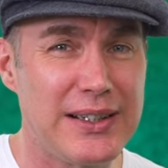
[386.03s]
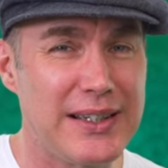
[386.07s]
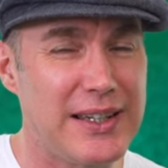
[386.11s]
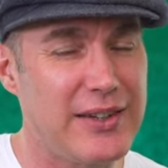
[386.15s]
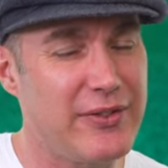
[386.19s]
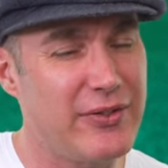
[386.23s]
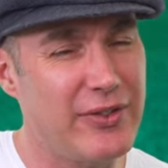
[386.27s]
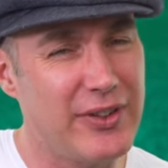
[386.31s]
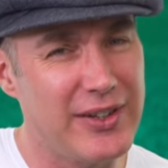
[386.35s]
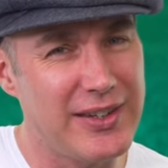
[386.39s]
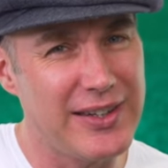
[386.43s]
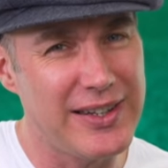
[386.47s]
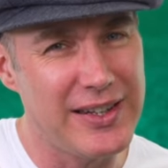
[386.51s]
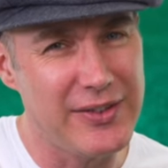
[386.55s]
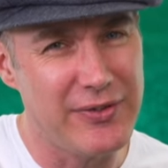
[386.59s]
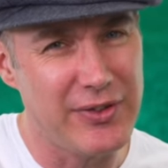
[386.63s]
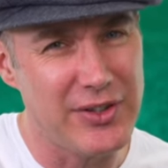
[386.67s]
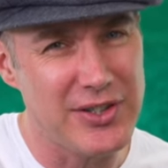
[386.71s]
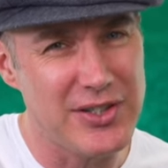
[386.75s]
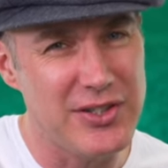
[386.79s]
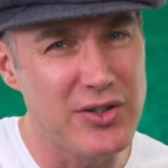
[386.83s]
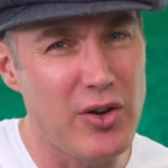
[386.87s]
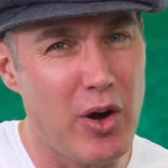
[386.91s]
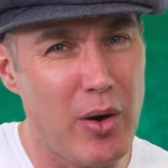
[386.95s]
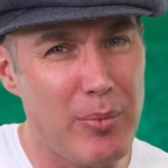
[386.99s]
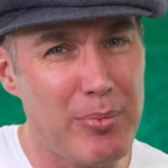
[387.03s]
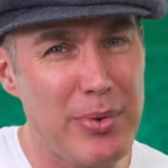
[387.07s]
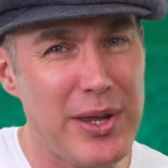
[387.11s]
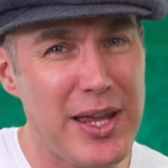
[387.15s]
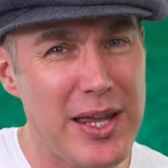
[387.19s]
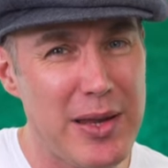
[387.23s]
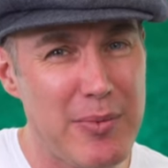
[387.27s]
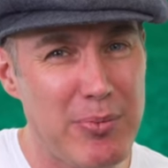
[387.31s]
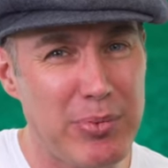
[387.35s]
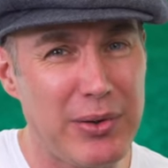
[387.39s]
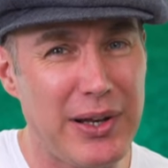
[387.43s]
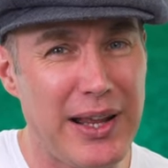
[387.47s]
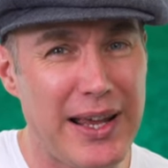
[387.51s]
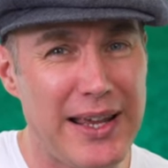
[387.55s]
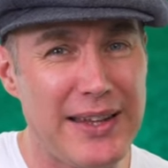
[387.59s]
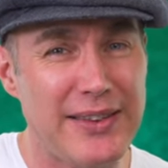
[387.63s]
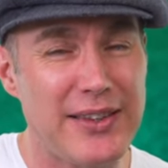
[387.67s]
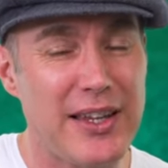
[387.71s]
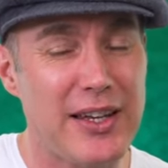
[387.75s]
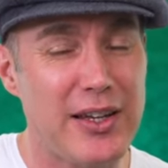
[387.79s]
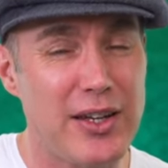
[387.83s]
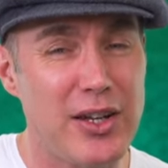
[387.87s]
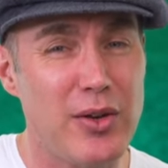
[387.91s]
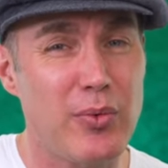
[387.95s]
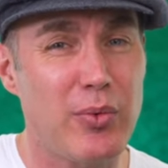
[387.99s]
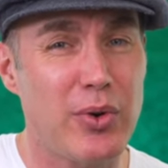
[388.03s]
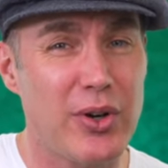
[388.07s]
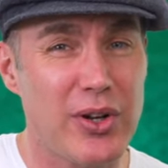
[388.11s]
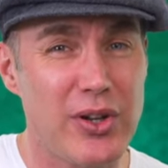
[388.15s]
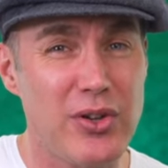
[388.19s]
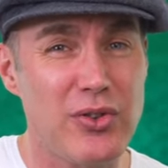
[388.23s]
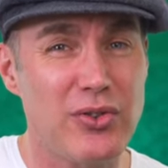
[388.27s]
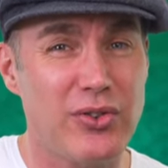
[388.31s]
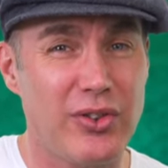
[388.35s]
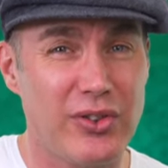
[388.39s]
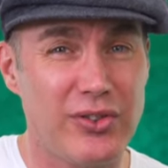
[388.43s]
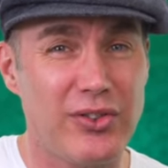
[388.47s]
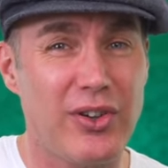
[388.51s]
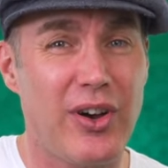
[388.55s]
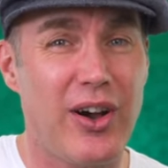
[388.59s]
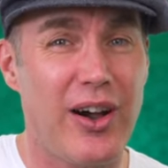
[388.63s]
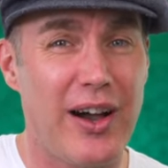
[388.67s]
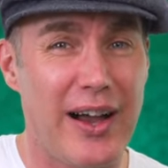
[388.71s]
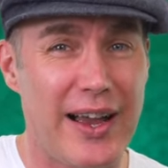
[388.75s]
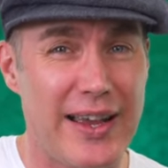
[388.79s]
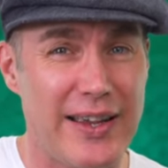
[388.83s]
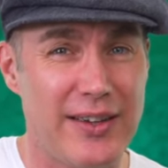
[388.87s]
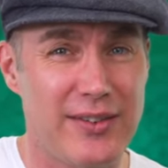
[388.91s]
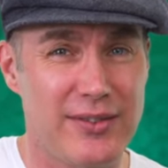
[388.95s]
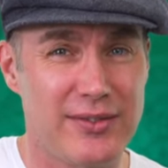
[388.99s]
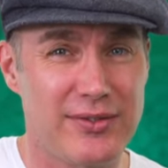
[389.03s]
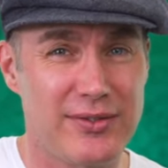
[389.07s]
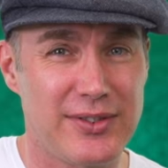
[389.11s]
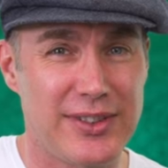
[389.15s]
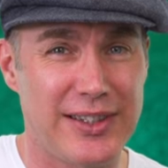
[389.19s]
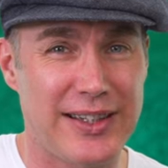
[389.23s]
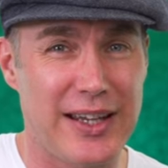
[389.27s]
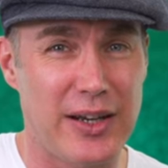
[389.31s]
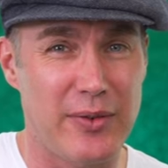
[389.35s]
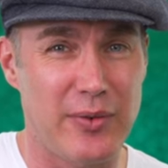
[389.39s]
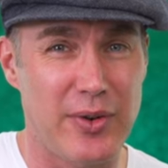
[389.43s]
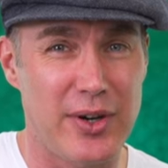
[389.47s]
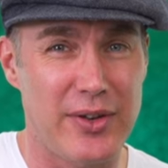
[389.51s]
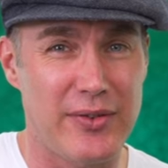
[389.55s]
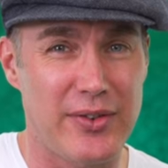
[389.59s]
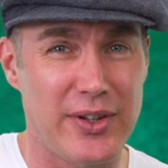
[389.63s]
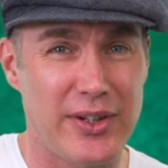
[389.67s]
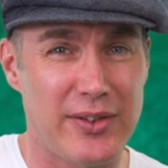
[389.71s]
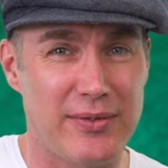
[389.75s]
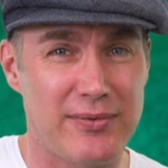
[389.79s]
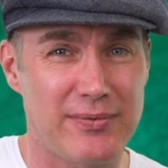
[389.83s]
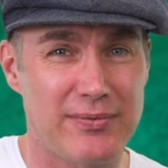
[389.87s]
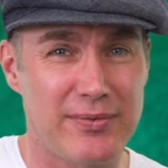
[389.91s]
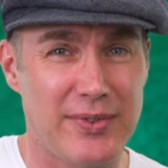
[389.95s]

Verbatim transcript: If, it, if it's not being played, then you want to use a tie to get rid of it.